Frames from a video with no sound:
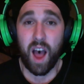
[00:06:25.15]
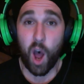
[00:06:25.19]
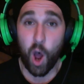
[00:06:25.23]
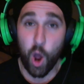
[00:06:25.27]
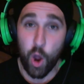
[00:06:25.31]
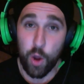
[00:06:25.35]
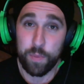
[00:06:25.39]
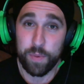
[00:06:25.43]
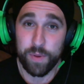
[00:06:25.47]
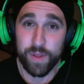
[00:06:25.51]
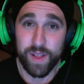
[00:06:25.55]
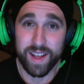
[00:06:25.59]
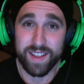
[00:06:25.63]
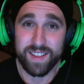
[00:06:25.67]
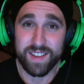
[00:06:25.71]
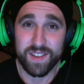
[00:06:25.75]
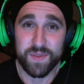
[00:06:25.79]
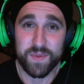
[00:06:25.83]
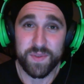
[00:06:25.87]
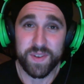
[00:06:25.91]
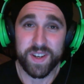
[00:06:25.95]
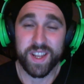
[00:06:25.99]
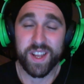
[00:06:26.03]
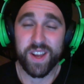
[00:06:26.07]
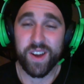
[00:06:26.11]
I hope you like
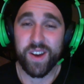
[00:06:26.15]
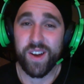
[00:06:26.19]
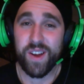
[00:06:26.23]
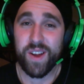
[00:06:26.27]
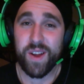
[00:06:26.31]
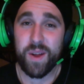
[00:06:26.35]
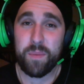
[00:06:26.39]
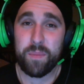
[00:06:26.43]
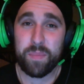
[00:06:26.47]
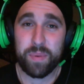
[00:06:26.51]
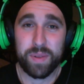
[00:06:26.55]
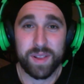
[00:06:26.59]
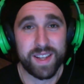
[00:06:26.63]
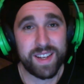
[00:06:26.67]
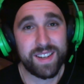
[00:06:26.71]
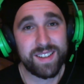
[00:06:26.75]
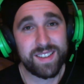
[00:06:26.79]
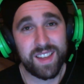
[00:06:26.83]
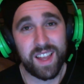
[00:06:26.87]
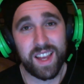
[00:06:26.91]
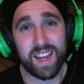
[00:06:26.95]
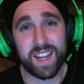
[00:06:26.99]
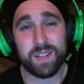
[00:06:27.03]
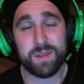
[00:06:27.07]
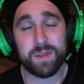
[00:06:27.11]
this video.
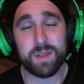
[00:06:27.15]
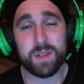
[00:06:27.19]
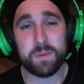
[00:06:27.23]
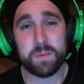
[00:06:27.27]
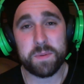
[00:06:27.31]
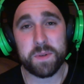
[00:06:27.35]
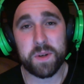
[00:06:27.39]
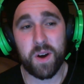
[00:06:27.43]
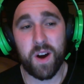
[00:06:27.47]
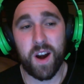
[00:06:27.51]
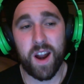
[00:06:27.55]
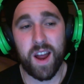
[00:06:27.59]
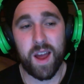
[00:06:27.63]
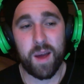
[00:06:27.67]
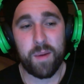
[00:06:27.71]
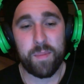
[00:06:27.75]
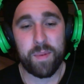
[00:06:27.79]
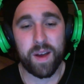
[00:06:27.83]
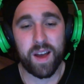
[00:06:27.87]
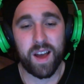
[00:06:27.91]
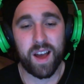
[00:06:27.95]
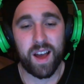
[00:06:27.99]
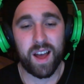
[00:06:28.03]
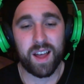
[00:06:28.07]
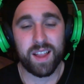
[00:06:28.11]
Please like and
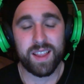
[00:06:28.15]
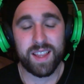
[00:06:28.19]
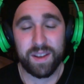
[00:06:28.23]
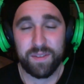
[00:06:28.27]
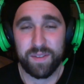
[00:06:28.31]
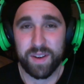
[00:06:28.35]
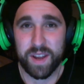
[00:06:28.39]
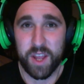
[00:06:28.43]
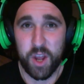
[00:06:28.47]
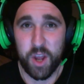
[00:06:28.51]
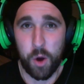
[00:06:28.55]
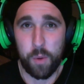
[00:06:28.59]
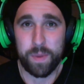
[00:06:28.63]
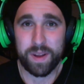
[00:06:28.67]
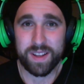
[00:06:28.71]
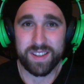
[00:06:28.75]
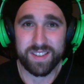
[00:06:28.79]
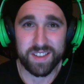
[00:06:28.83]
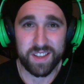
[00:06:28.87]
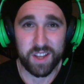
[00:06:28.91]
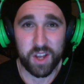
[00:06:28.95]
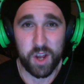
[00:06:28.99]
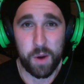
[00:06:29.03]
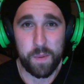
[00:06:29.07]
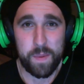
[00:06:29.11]
subscribe. Uh, leave any
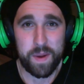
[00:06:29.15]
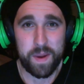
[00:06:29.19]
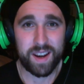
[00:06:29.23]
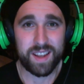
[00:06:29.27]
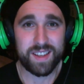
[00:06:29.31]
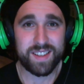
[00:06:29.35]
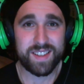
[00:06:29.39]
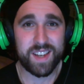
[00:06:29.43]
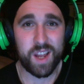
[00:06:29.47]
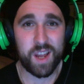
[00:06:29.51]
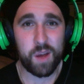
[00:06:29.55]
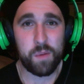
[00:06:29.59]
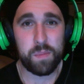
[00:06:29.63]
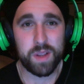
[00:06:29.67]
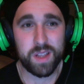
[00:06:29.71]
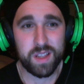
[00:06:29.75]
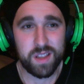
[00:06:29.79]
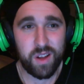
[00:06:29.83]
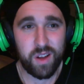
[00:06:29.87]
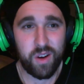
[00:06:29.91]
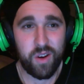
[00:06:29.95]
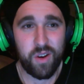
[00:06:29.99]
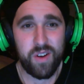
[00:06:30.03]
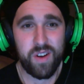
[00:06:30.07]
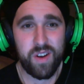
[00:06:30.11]
comments in the comment list down
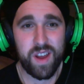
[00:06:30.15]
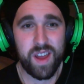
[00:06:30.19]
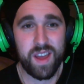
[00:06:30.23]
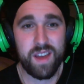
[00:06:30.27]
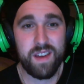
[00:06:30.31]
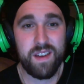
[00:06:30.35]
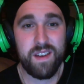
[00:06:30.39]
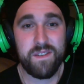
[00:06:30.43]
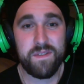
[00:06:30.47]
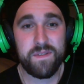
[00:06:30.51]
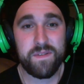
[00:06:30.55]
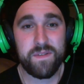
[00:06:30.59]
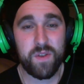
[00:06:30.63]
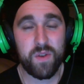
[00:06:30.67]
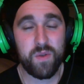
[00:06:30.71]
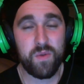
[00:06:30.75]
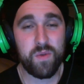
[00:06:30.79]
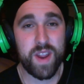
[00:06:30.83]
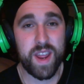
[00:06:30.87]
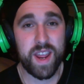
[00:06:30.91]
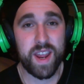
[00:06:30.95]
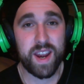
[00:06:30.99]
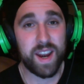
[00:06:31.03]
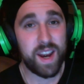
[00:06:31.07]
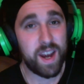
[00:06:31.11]
below if
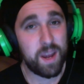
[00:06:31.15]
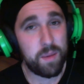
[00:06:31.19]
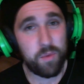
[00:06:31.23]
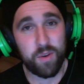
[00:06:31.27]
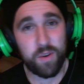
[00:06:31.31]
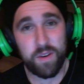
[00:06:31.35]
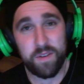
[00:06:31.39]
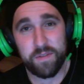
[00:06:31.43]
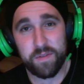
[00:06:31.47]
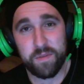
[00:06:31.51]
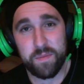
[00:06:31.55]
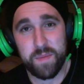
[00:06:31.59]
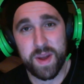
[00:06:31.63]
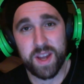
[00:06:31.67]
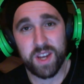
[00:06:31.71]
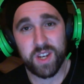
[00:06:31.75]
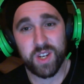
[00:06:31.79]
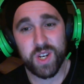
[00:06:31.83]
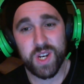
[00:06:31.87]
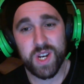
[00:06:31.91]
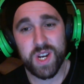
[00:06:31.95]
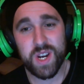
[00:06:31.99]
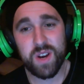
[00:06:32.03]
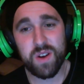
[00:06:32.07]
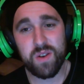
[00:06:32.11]
you need any more
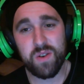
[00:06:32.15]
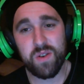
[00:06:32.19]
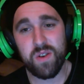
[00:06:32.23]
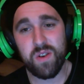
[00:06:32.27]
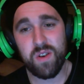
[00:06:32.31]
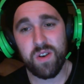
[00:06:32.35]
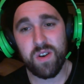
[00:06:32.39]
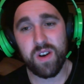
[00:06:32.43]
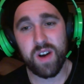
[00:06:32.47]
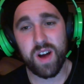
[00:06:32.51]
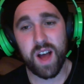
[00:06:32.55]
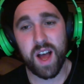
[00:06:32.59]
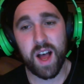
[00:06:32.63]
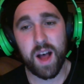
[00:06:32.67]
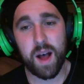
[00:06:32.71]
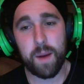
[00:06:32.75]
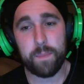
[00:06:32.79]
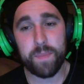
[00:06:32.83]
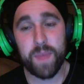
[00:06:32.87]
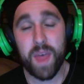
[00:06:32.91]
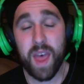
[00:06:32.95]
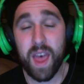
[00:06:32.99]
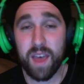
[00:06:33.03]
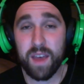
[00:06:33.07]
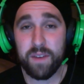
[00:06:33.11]
information, or
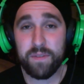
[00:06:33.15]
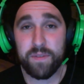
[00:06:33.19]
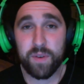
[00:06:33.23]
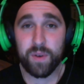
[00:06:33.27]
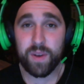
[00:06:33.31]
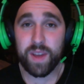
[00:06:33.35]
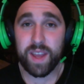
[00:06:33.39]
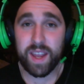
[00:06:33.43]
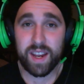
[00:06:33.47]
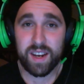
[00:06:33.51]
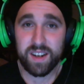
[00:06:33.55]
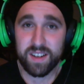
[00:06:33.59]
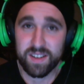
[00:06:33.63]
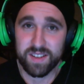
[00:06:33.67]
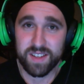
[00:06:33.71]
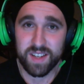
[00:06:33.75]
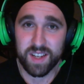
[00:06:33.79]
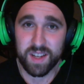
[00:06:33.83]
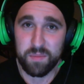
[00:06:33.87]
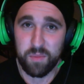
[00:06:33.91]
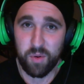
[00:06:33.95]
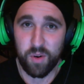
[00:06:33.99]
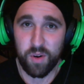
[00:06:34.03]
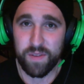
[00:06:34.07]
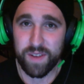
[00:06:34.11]
um, yeah, if you're keen to
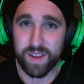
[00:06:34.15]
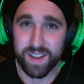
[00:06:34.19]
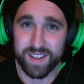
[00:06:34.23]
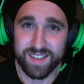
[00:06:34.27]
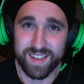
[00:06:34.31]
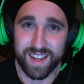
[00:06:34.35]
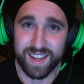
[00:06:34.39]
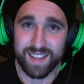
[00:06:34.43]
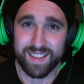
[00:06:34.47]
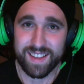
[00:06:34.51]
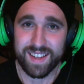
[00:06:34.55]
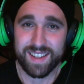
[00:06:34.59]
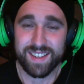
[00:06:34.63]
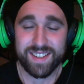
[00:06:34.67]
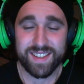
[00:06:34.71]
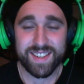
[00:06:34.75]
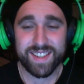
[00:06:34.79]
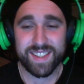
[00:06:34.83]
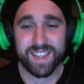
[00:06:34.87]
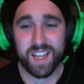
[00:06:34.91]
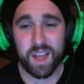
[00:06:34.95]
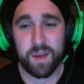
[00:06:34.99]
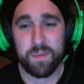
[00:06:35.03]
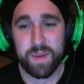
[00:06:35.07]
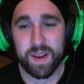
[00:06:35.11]
see more events like this,
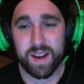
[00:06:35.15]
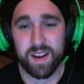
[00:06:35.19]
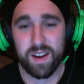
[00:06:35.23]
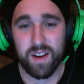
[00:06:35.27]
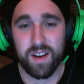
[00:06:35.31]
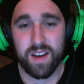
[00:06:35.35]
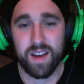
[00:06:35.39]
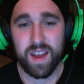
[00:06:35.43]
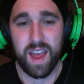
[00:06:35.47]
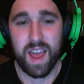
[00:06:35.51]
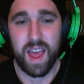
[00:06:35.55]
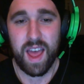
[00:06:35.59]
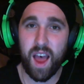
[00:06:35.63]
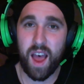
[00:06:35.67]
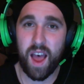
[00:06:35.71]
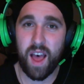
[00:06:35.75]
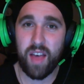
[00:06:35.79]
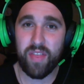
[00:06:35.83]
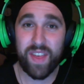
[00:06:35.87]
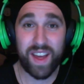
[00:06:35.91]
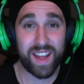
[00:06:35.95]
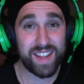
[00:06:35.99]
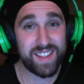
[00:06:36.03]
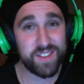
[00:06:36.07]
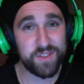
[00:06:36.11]
just let me know.
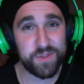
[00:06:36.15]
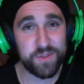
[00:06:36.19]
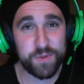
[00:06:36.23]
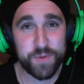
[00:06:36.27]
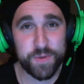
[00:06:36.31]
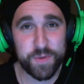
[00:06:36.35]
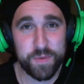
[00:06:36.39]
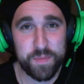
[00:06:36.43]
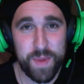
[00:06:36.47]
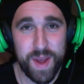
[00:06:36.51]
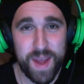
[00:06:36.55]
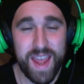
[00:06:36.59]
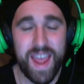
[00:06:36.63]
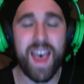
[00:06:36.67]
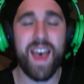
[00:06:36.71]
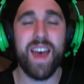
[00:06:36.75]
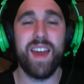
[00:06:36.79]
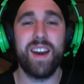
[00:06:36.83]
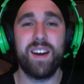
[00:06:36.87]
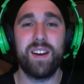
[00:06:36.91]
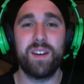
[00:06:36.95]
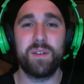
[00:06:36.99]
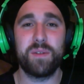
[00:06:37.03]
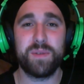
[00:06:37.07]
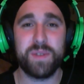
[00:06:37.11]
That's all from me,
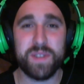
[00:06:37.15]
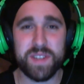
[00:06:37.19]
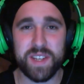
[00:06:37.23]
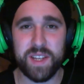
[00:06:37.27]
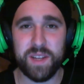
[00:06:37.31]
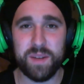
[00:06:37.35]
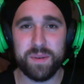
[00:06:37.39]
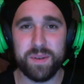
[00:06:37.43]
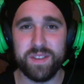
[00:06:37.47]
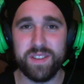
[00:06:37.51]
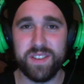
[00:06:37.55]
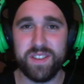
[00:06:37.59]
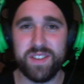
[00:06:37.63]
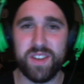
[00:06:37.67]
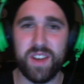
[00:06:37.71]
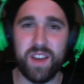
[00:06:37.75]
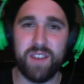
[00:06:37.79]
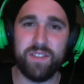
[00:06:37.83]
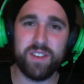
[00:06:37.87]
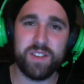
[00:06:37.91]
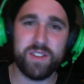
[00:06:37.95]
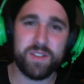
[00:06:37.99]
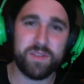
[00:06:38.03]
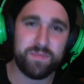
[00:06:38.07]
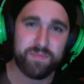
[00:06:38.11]
and I'll see you on the
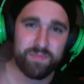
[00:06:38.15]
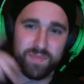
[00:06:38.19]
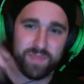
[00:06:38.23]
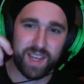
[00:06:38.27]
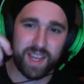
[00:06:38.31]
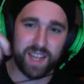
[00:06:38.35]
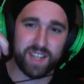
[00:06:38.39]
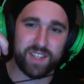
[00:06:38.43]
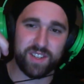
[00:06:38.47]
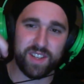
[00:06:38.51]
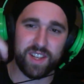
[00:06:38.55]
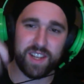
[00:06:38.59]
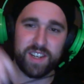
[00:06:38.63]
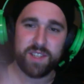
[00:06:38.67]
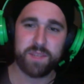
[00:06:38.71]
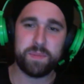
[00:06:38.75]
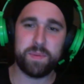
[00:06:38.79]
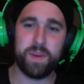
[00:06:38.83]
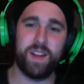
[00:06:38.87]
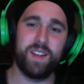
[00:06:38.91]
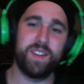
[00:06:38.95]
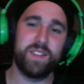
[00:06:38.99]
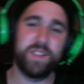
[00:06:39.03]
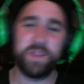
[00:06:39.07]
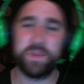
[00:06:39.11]
servers. Catch you later,
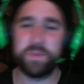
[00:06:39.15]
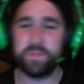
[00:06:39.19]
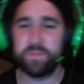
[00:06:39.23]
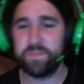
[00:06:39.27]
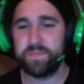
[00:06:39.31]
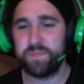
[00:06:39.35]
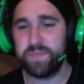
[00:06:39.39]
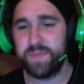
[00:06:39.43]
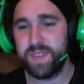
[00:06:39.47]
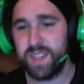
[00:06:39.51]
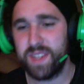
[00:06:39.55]
Spartans.